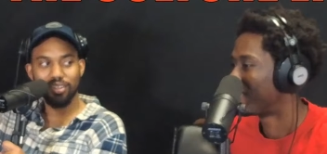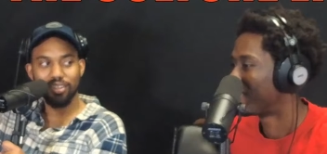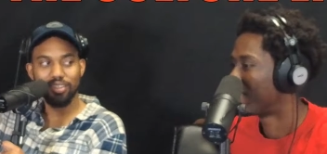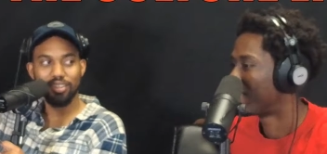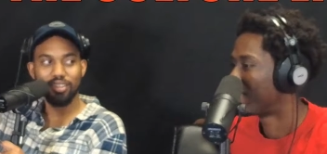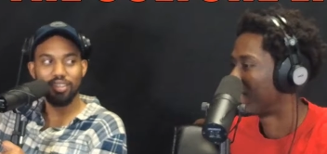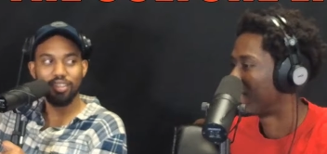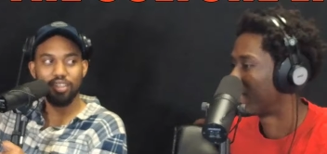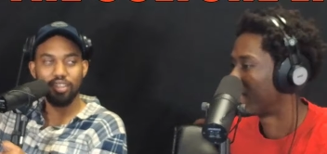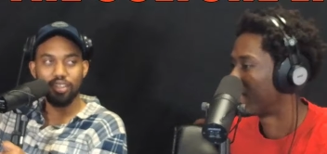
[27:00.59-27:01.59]

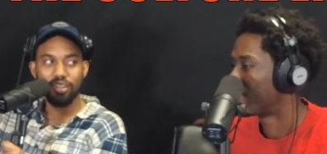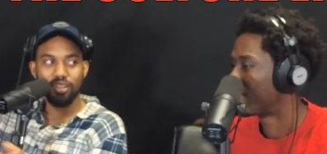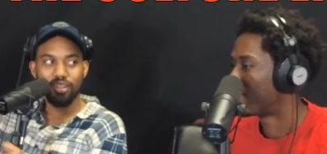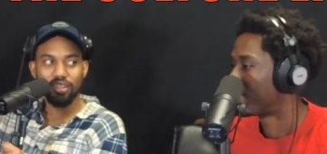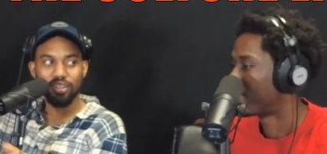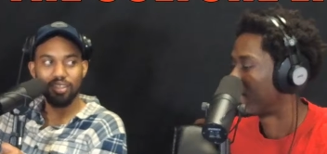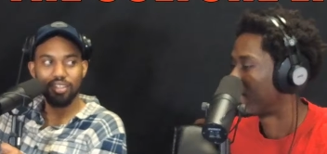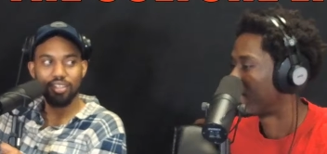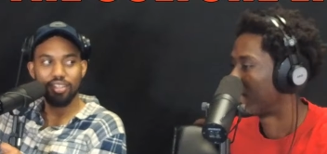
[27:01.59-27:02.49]
No one is speaking in this clip.